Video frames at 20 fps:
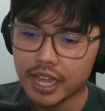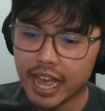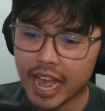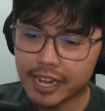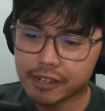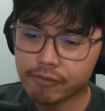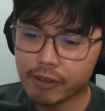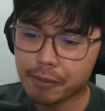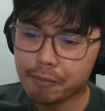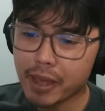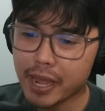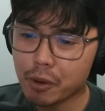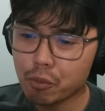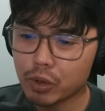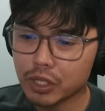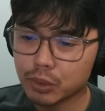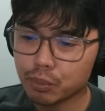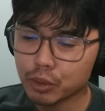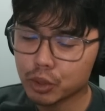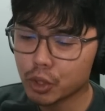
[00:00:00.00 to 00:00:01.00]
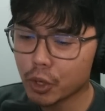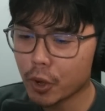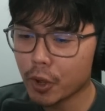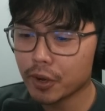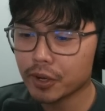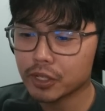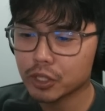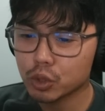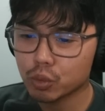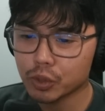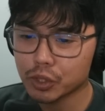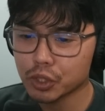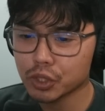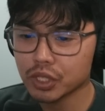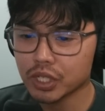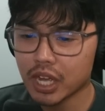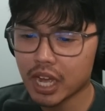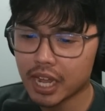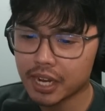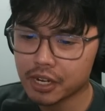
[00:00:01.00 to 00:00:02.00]
Activate main once per turn. Switch this
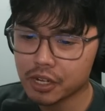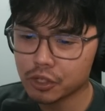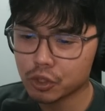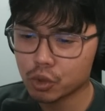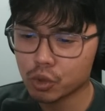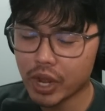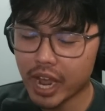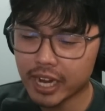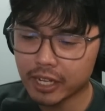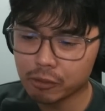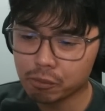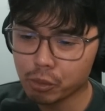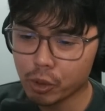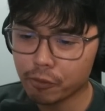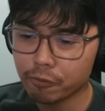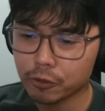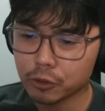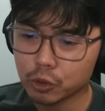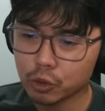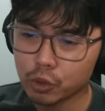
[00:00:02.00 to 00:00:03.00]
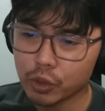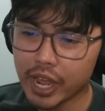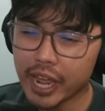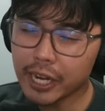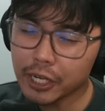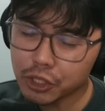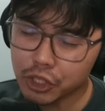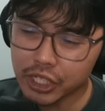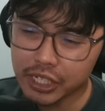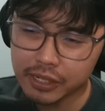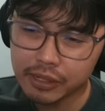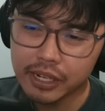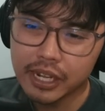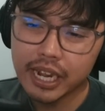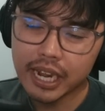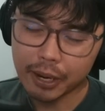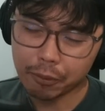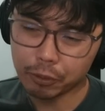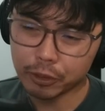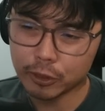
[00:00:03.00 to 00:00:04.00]
card to active mode for 2 energy.
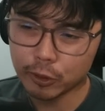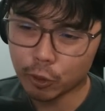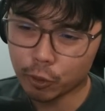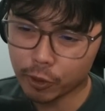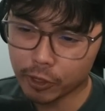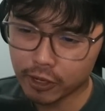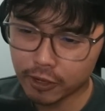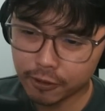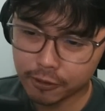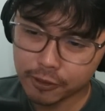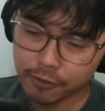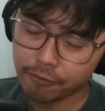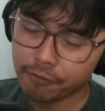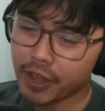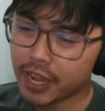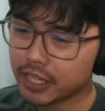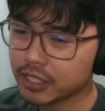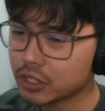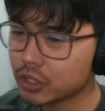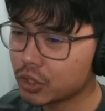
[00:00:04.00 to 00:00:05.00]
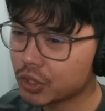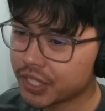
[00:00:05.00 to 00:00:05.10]
With Glorious Effect, you